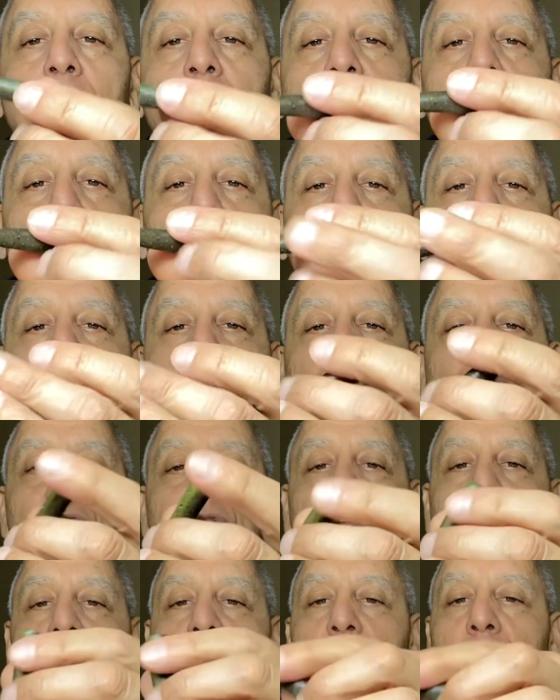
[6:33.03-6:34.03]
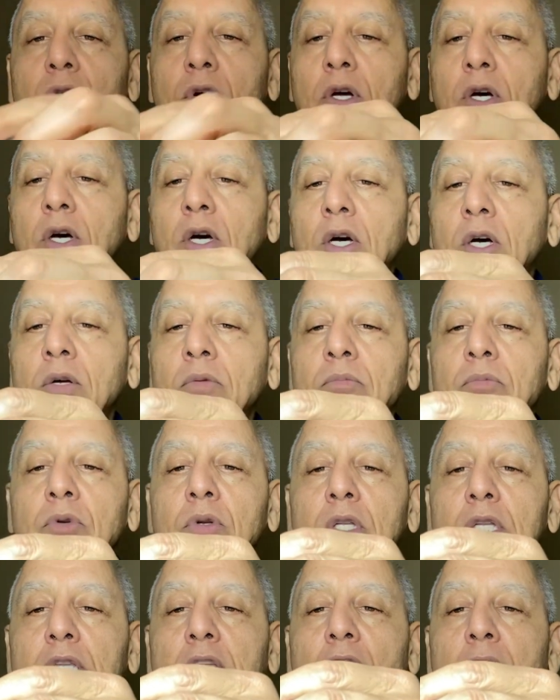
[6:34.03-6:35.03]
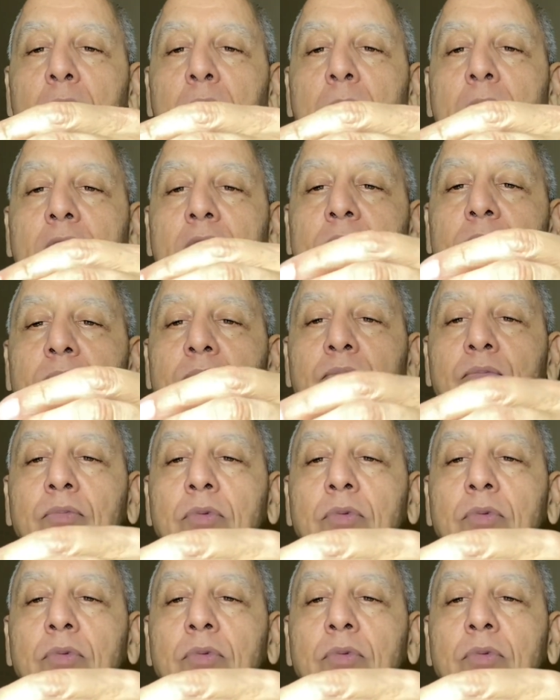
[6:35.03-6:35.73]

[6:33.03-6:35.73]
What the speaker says: So my first ever Ned bait,